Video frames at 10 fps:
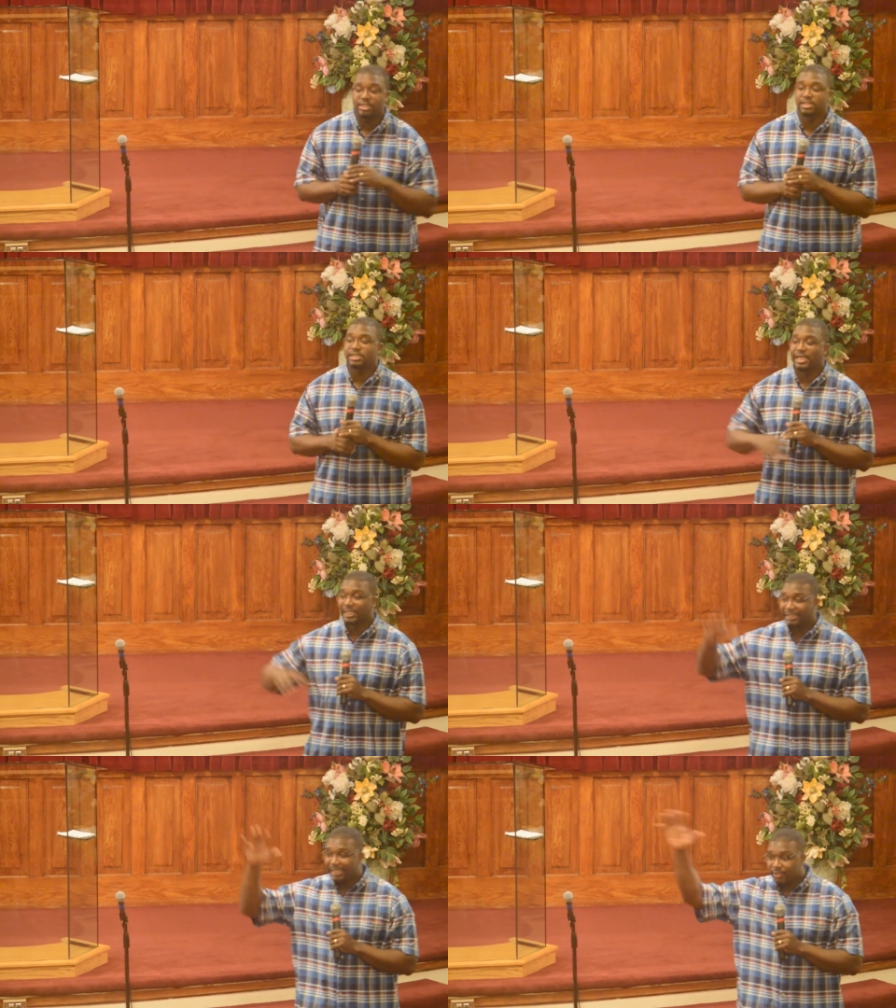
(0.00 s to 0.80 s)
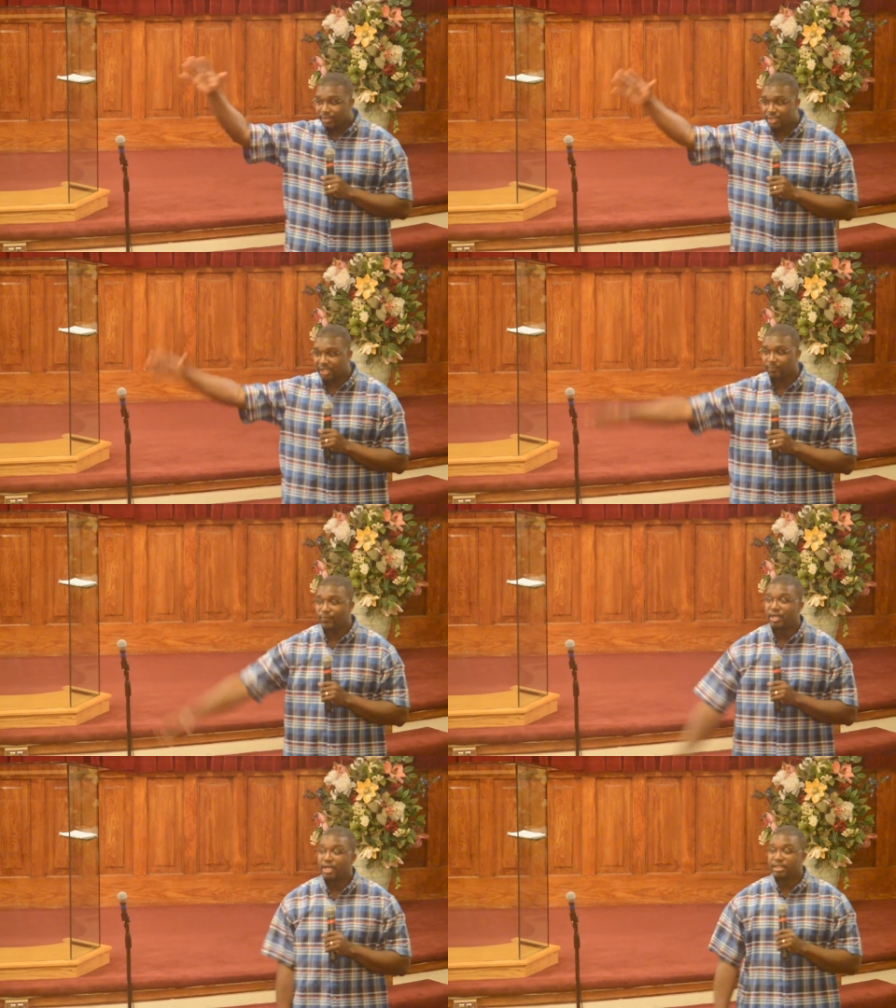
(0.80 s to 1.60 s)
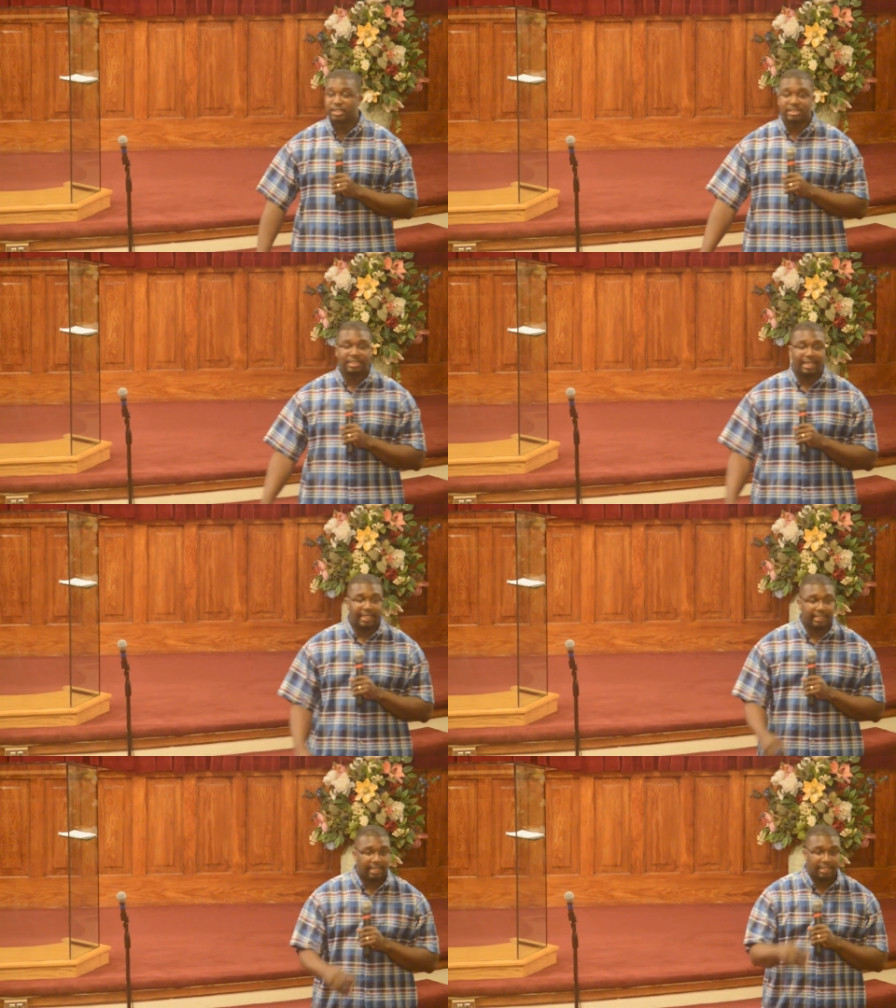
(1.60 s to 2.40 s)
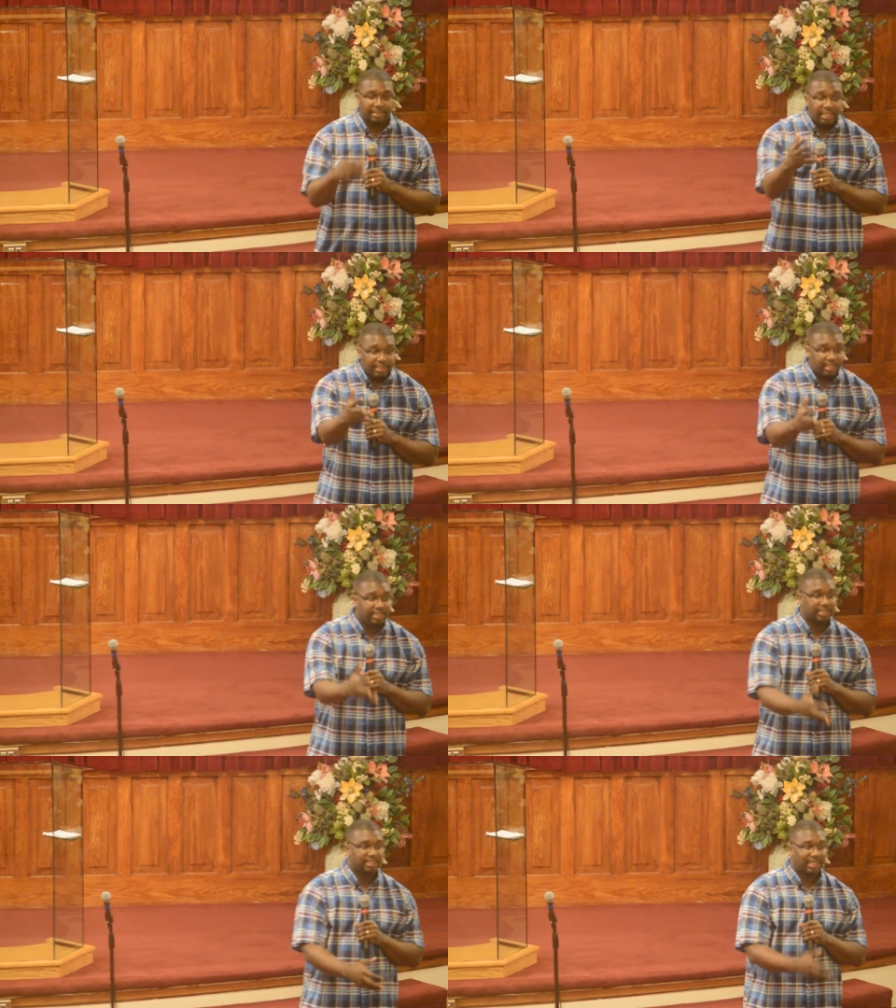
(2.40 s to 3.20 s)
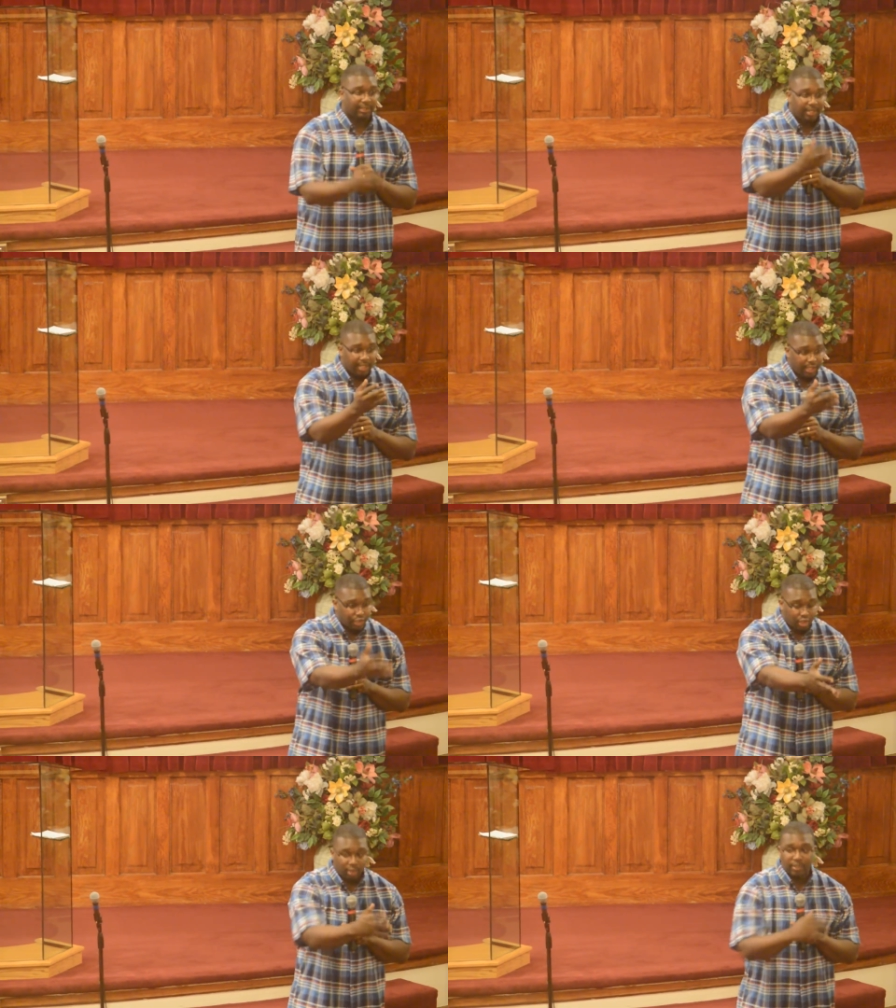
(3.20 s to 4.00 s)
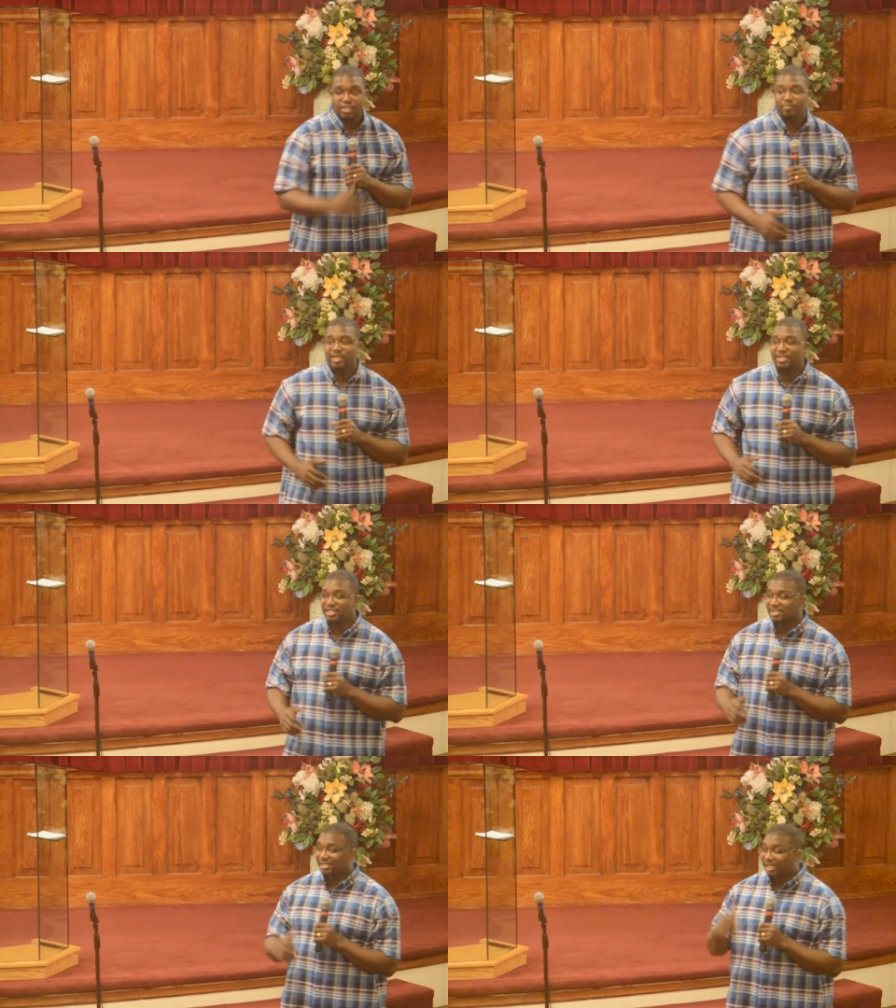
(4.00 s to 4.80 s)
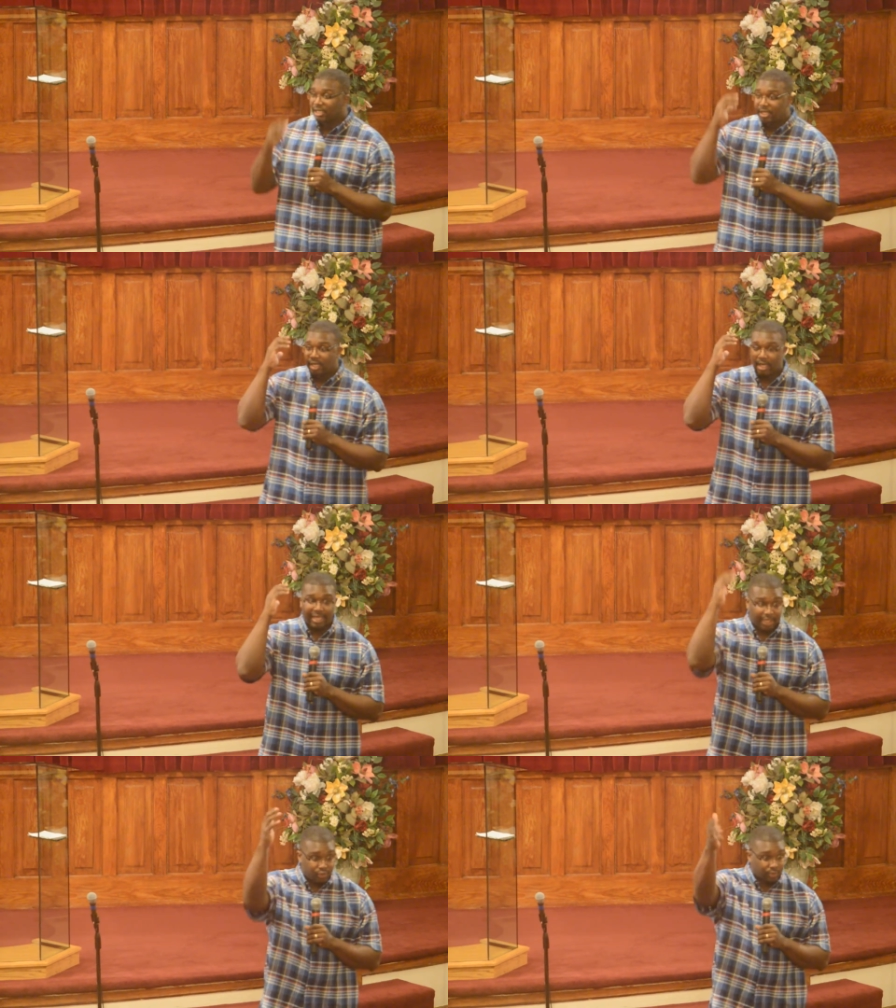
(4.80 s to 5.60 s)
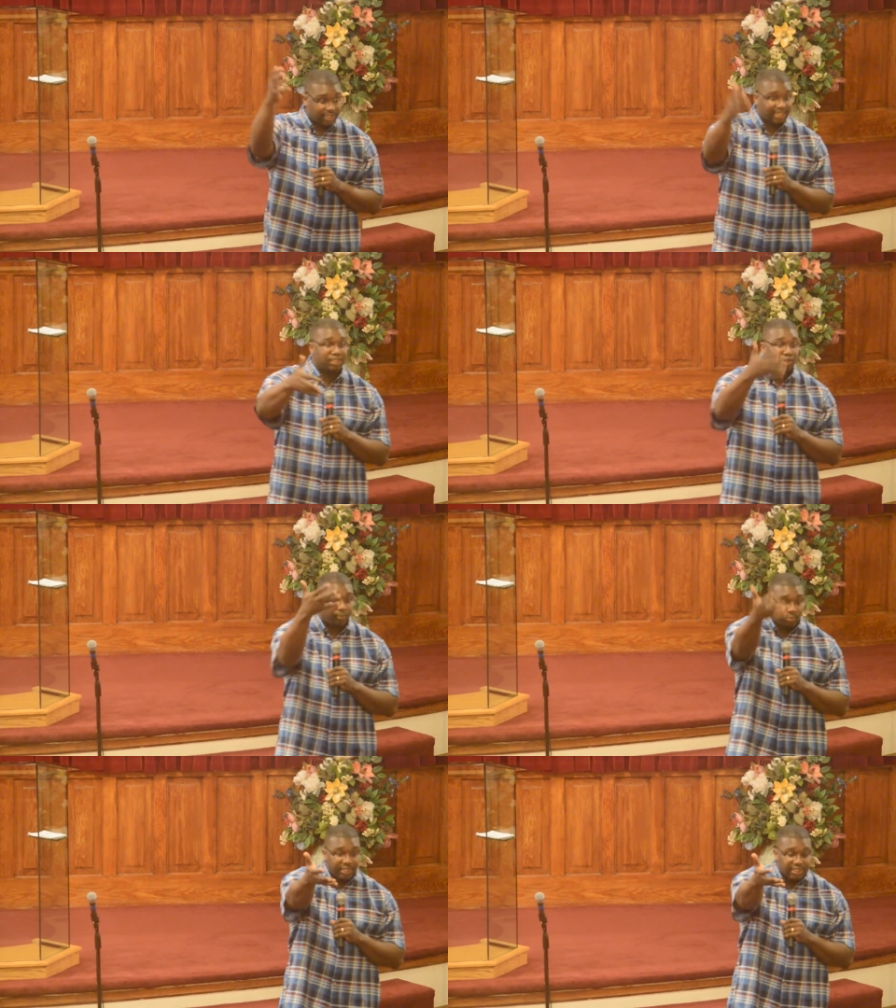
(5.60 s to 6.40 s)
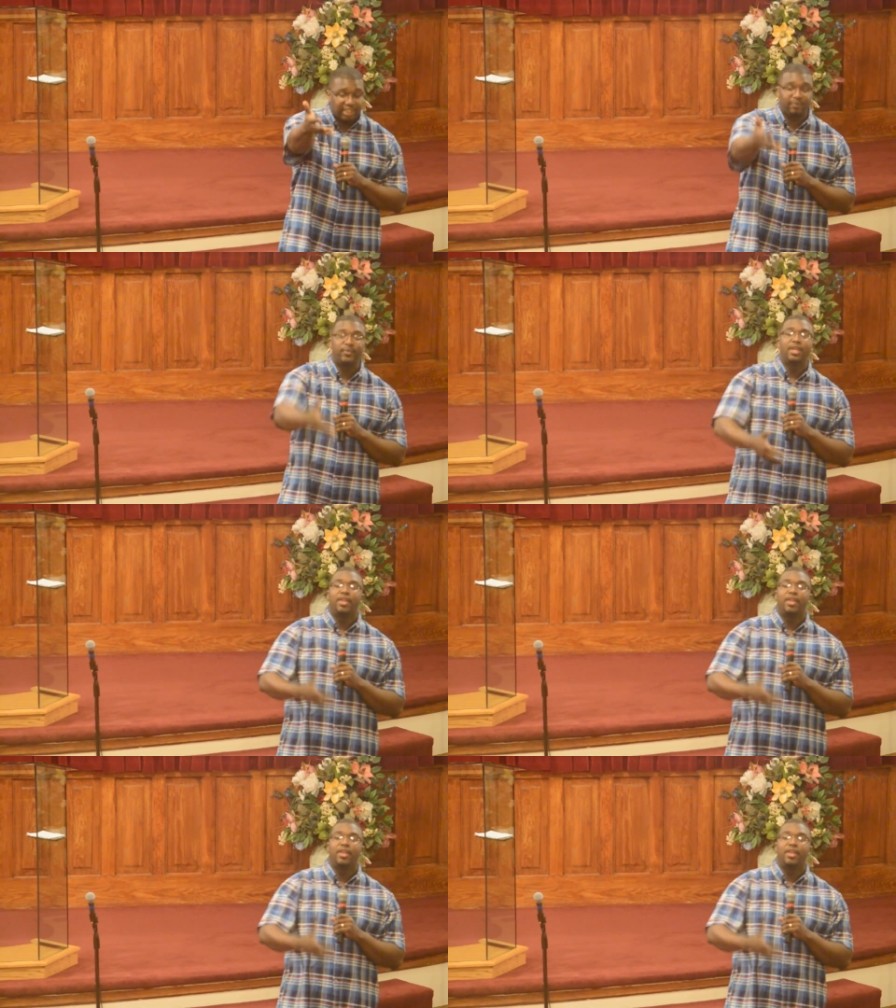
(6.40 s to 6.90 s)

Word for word: just like leadership, just like uh, teaching, just like encouragement, just like uh, exhortation or preaching,